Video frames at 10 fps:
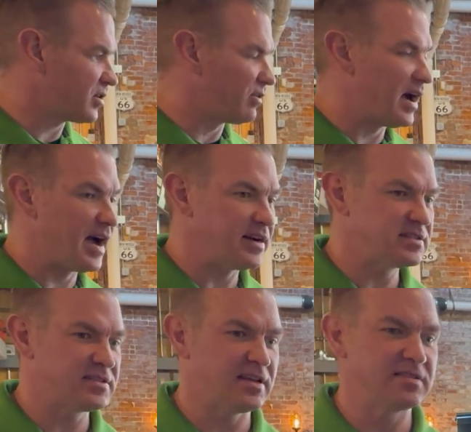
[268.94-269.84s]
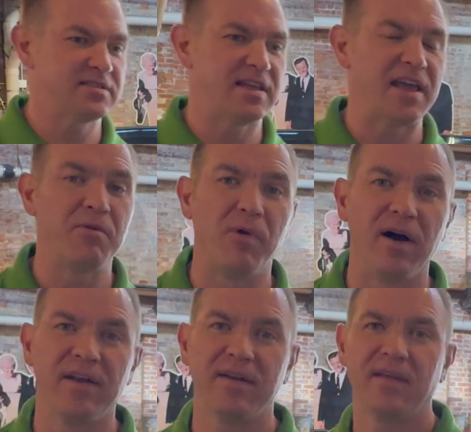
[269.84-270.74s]
garage since day
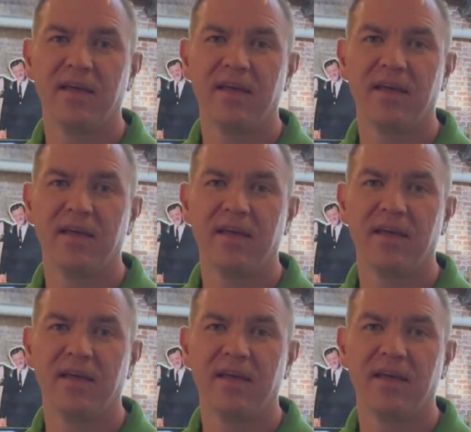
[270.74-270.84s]
one.